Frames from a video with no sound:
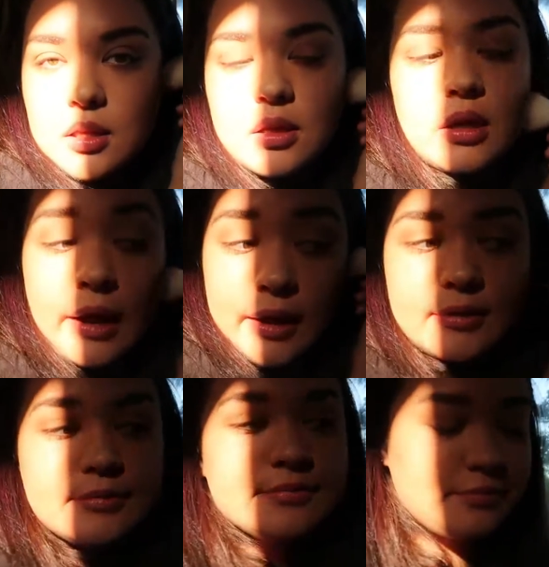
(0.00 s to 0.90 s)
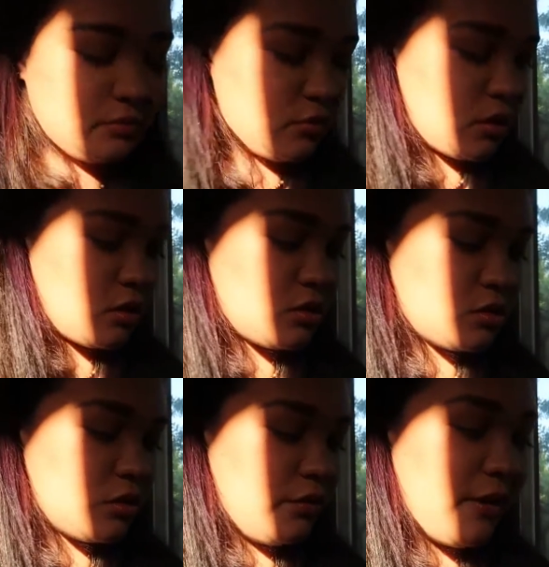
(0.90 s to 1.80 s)
Yeah.
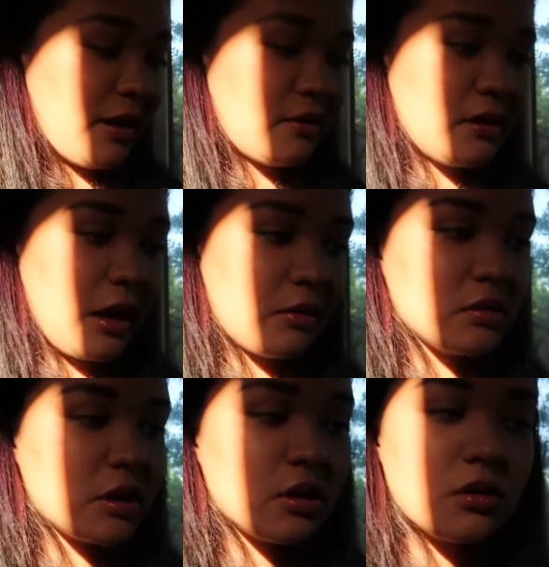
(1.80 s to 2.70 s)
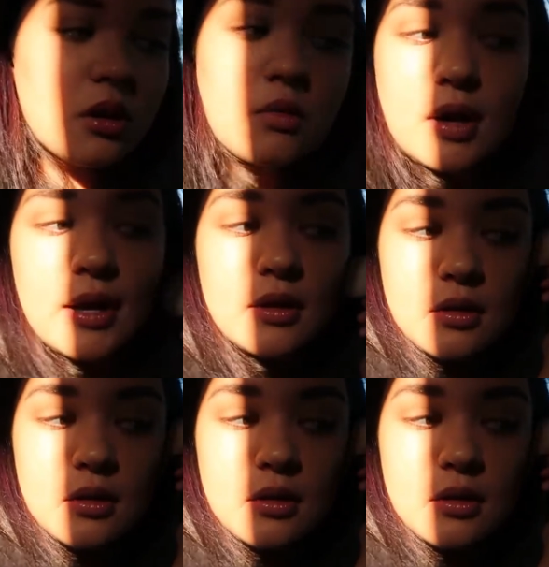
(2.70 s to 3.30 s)
So finally I was like, you know what?